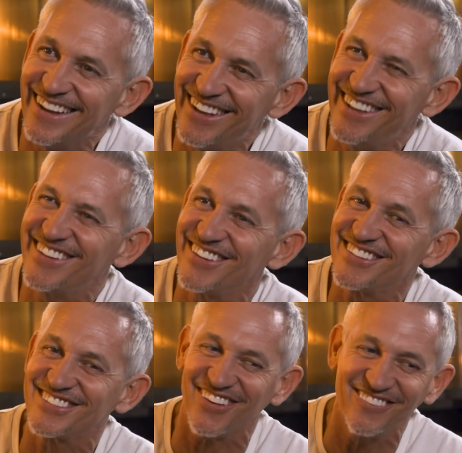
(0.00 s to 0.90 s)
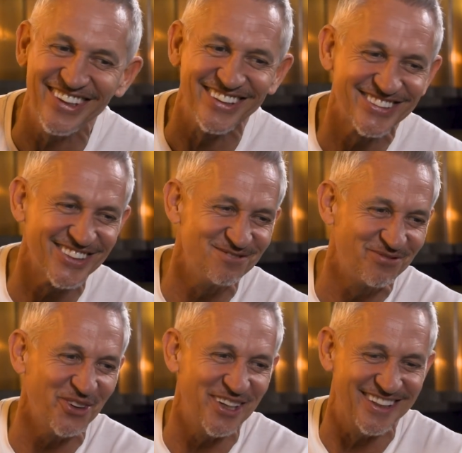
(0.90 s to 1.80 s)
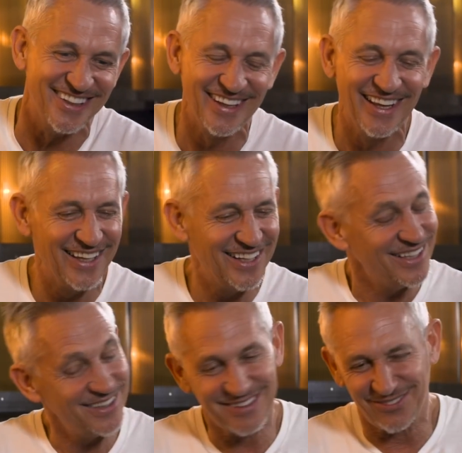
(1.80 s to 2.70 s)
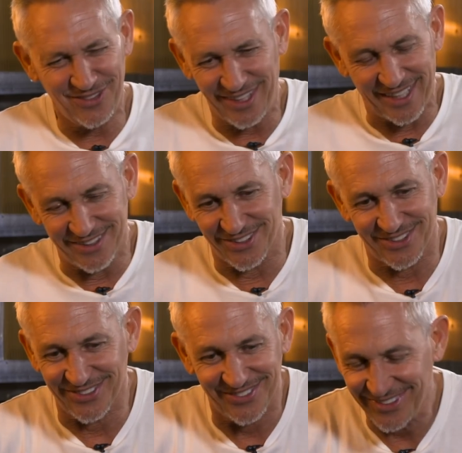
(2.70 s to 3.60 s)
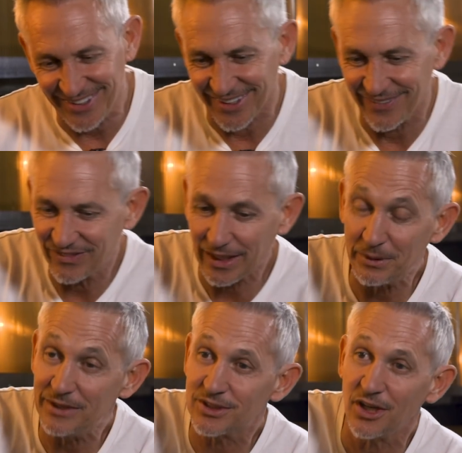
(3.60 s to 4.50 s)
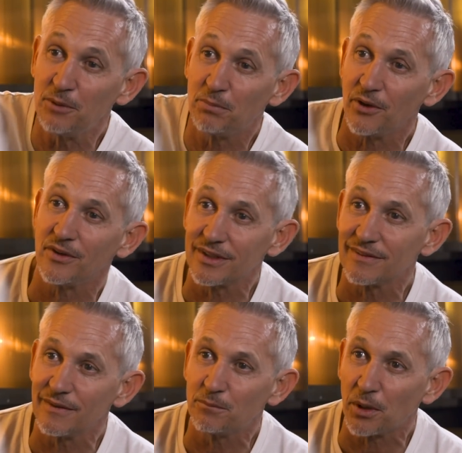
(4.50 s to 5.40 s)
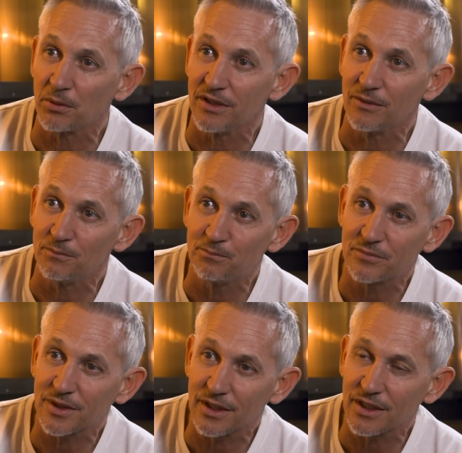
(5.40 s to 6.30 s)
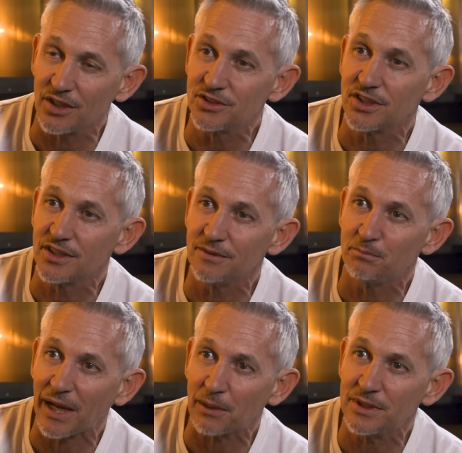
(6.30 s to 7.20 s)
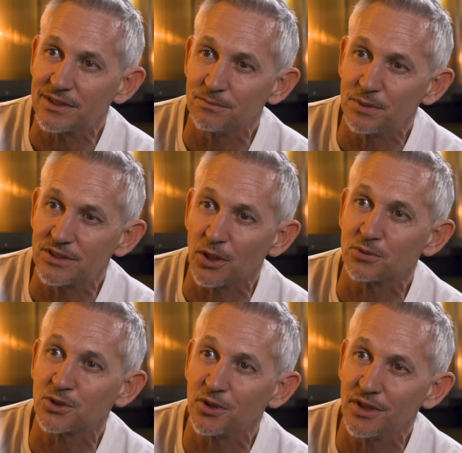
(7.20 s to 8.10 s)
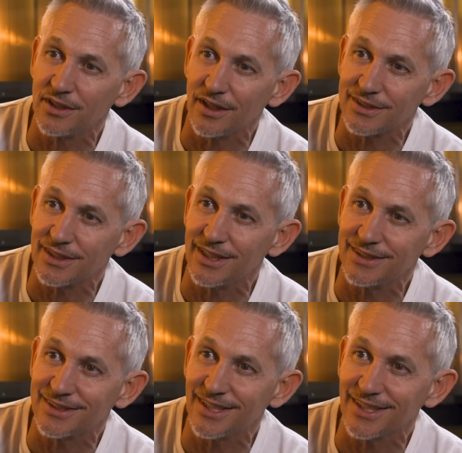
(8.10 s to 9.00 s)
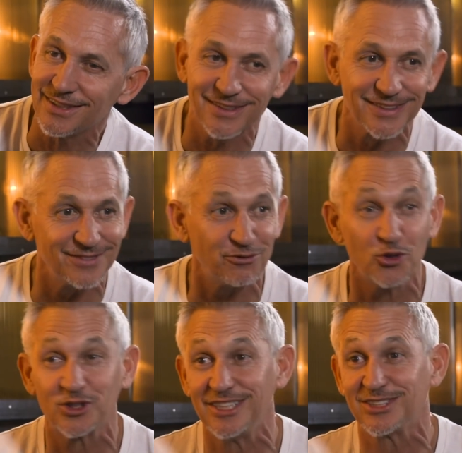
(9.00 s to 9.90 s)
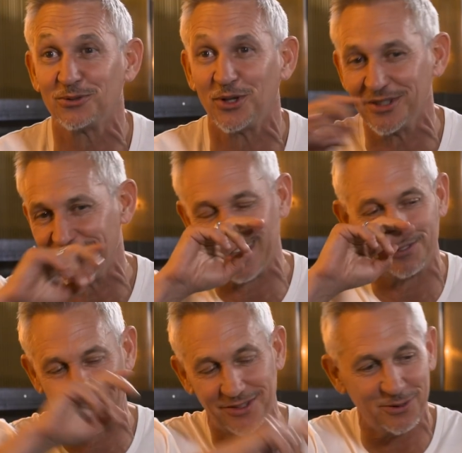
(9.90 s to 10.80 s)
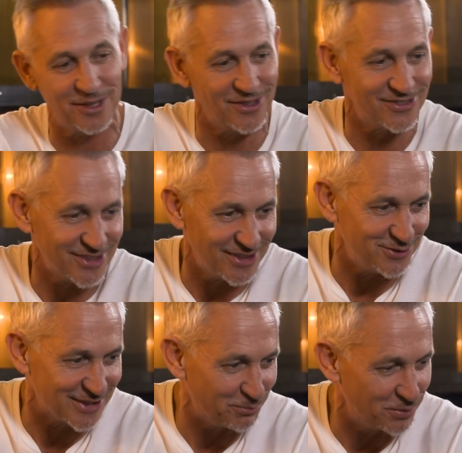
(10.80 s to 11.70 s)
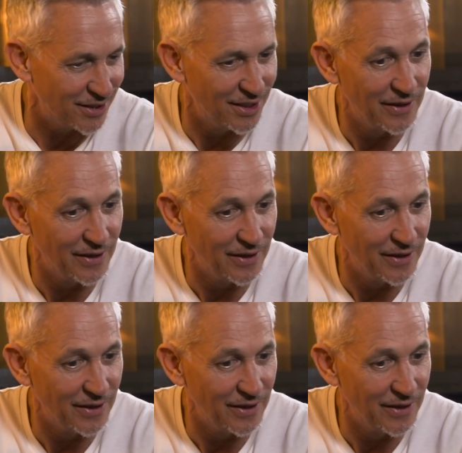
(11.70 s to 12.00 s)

He could have told me at some point. He said, well, I just, just you know. I mean, he was the only bloke probably in the country that backed me to be top scorer in 1986. 14 to 1, he had a few quid on, so he was happy.